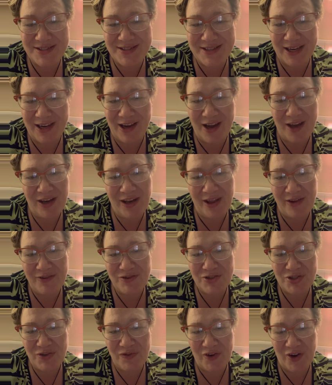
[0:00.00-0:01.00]
that God
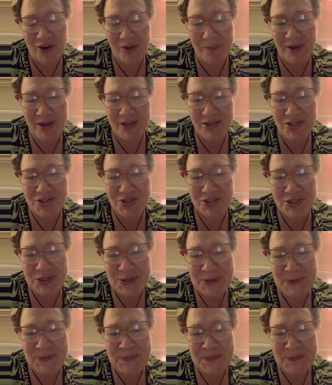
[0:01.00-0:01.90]
loves you very much,